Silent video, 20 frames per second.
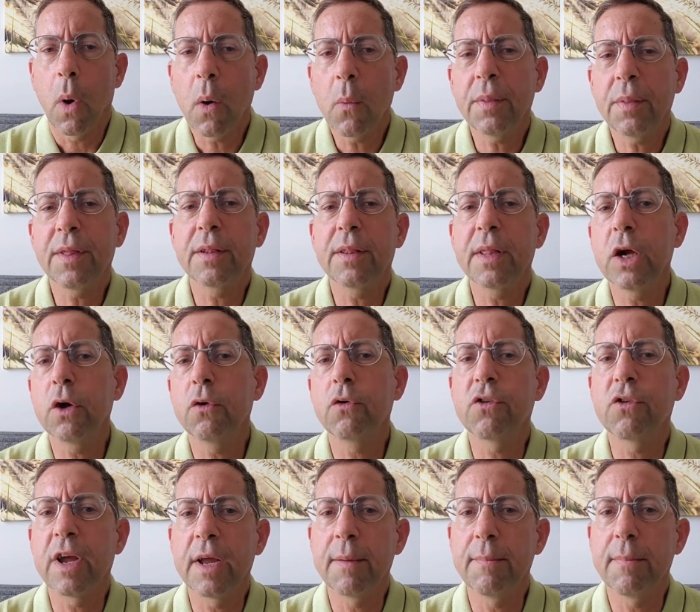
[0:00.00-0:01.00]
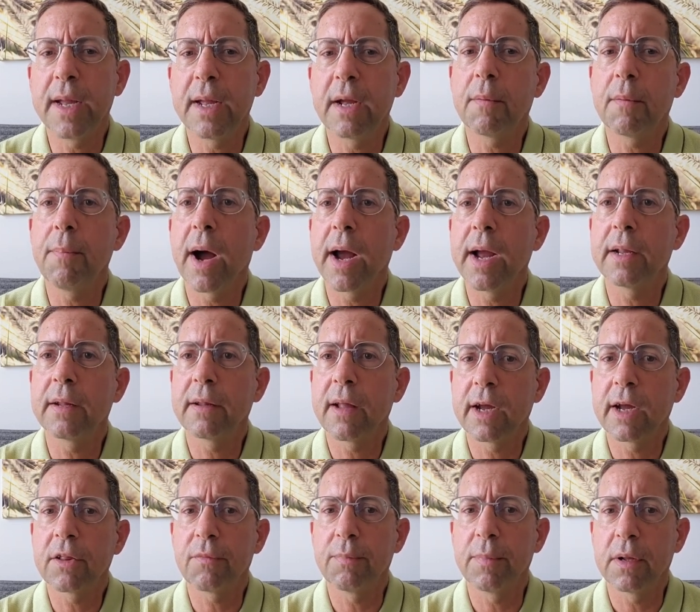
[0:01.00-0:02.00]
Why won't the DOJ make my
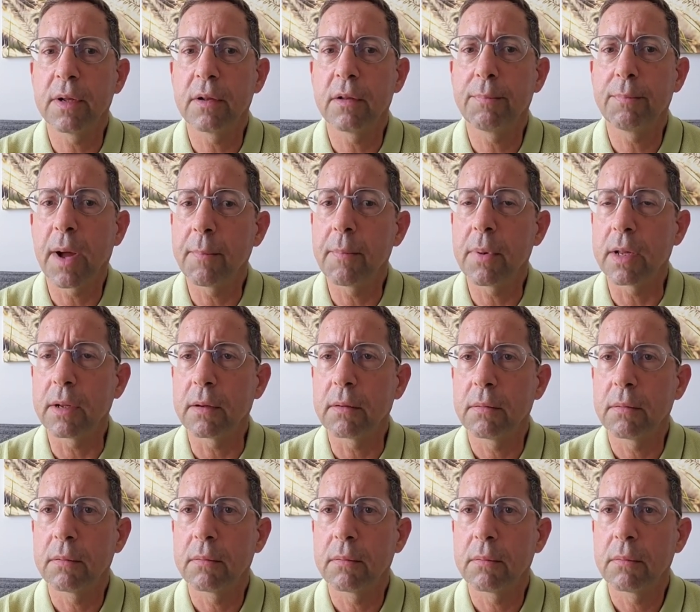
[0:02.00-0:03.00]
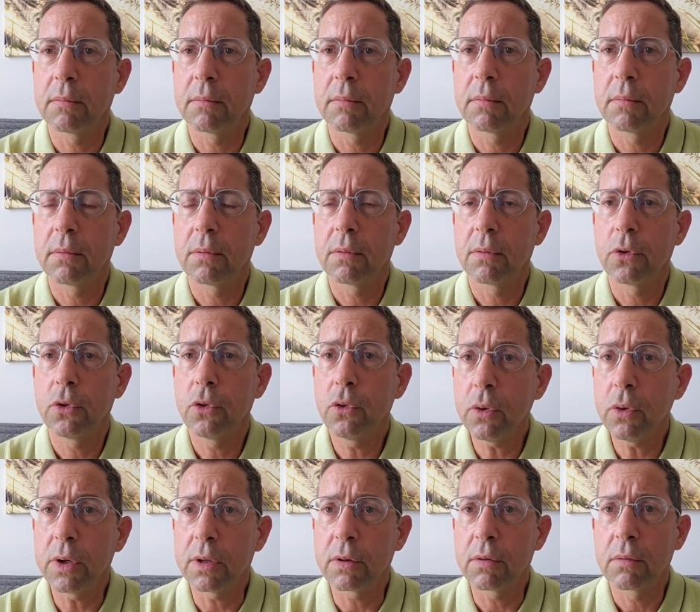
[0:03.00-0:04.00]
indictment public?
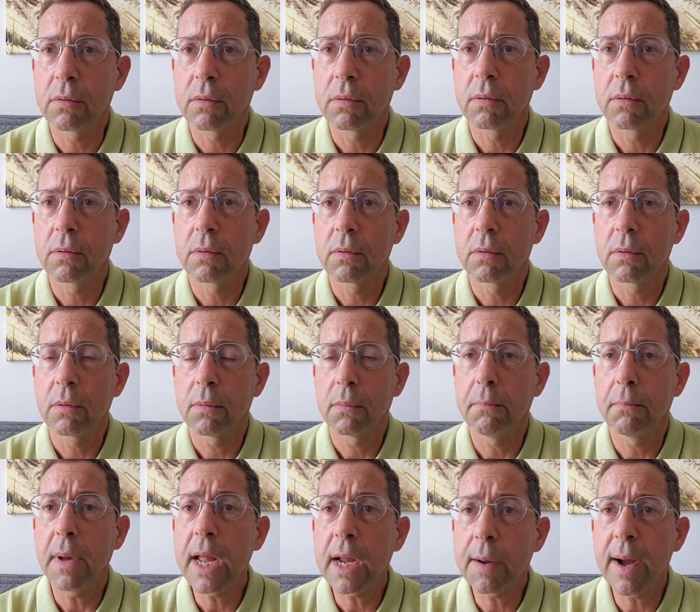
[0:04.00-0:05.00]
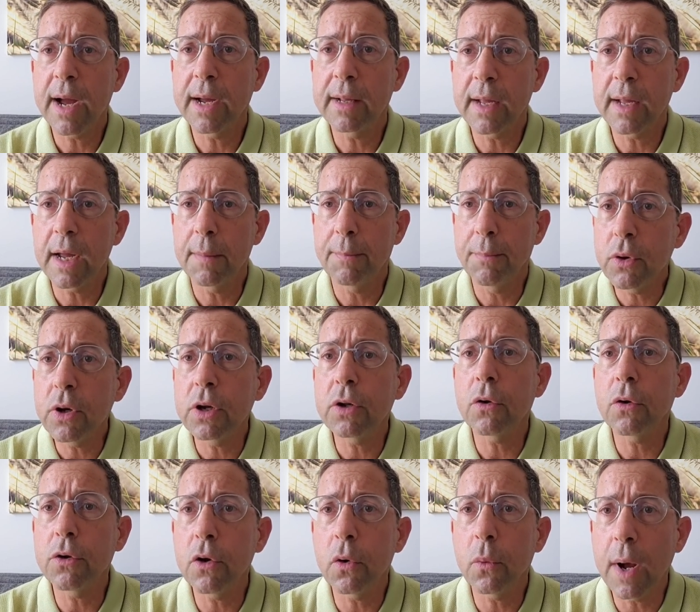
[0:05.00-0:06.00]
Do it. Make my day. Put
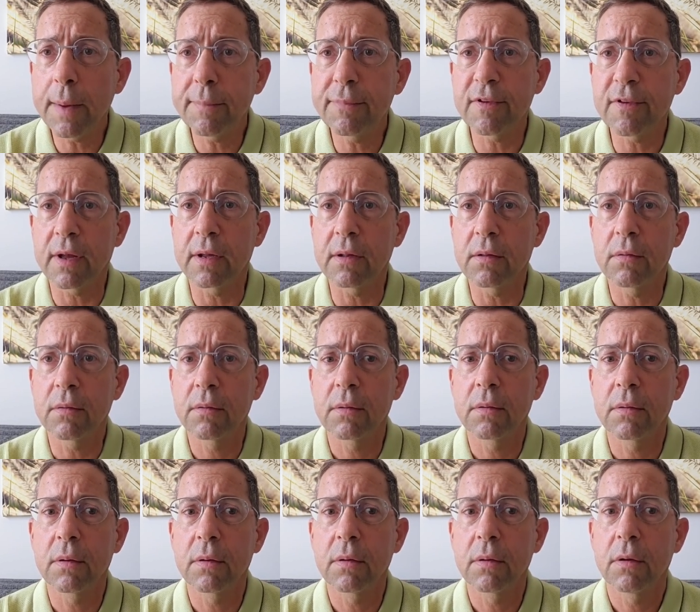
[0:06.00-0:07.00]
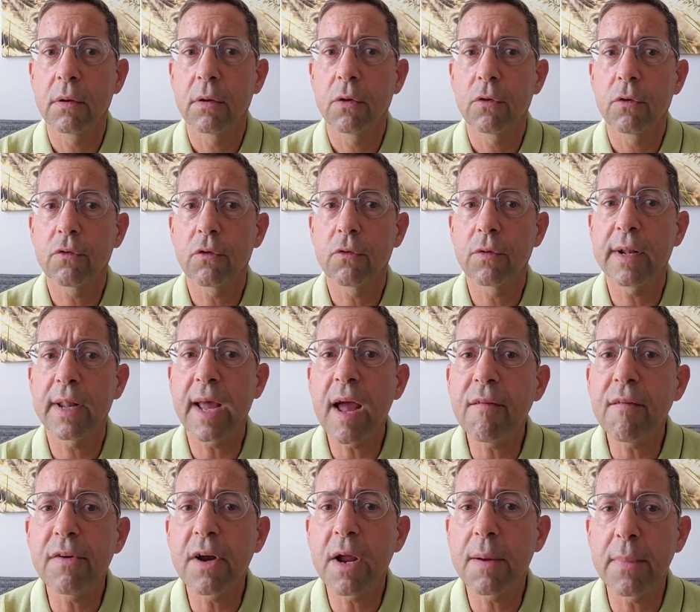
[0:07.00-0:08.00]
it on your website so that
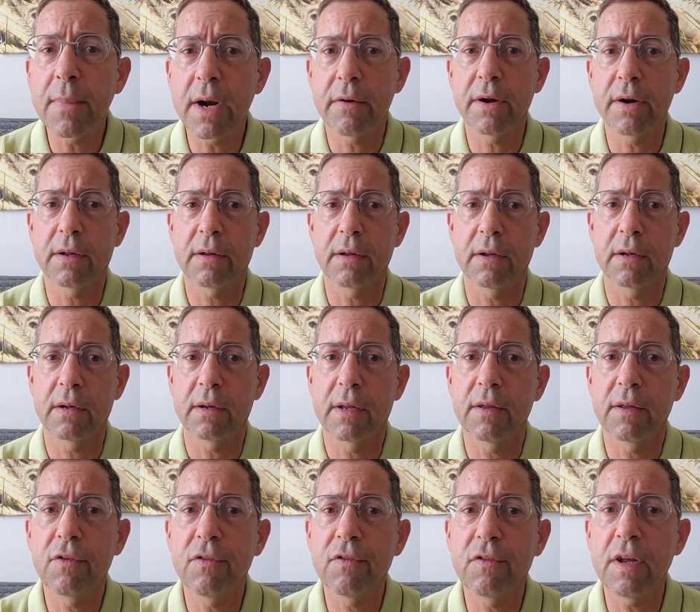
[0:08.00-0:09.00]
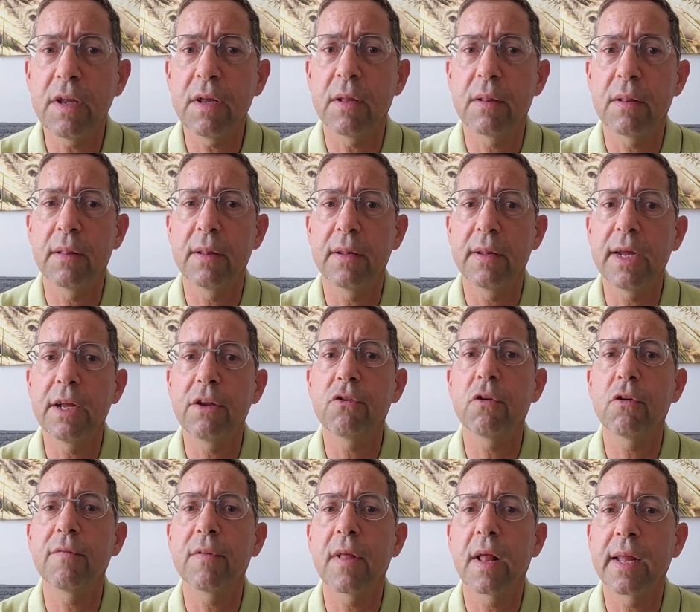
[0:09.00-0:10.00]
every American can see the
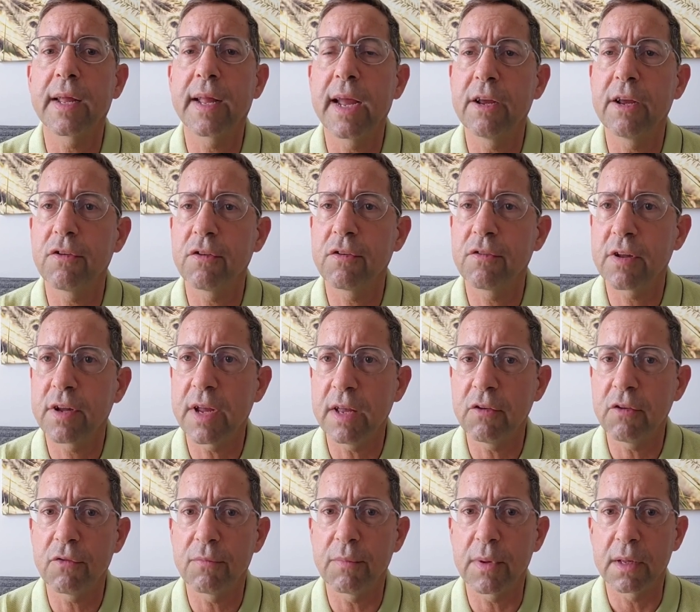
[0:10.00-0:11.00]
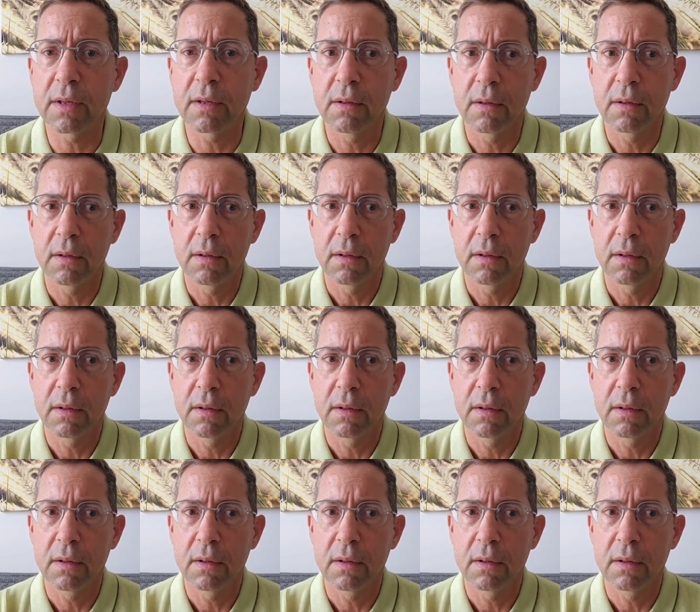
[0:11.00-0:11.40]
nature of the allegations against me,